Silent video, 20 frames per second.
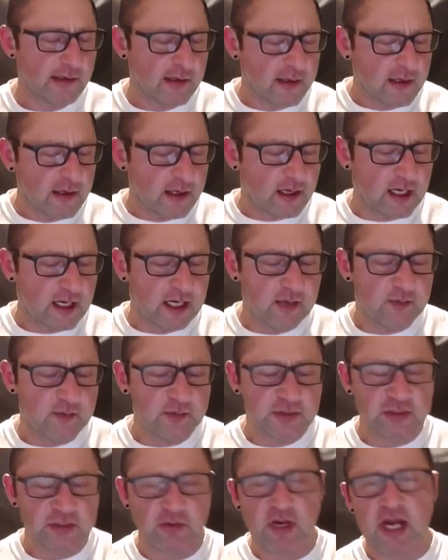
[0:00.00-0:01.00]
Um,
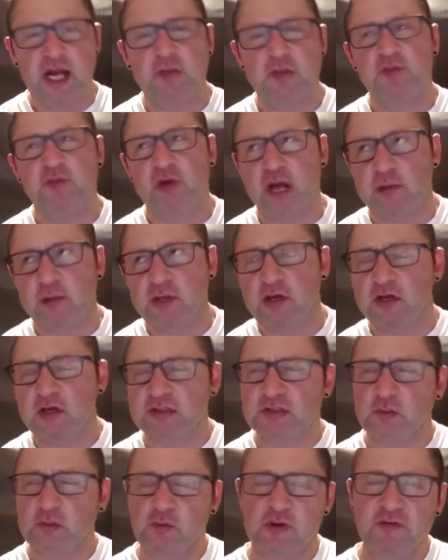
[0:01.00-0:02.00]
so I, I, probably
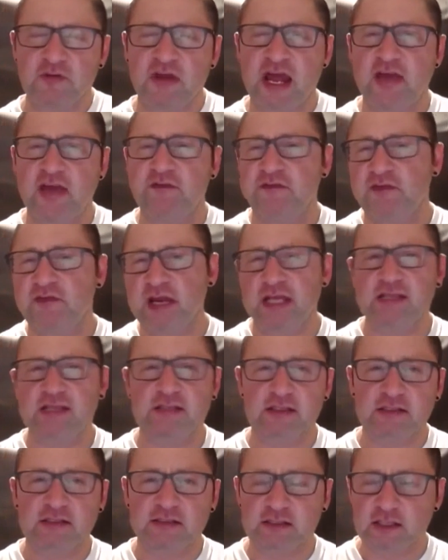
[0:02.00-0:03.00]
also would have had
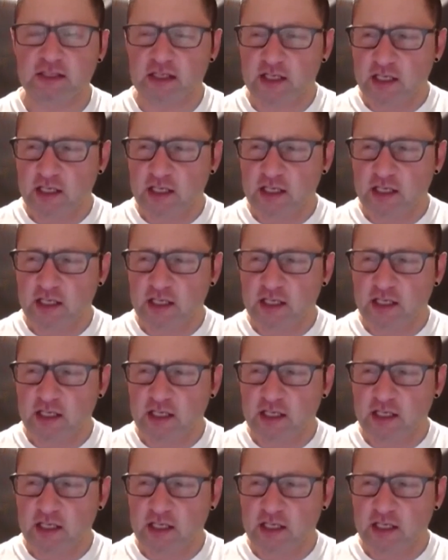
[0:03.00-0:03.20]
phases.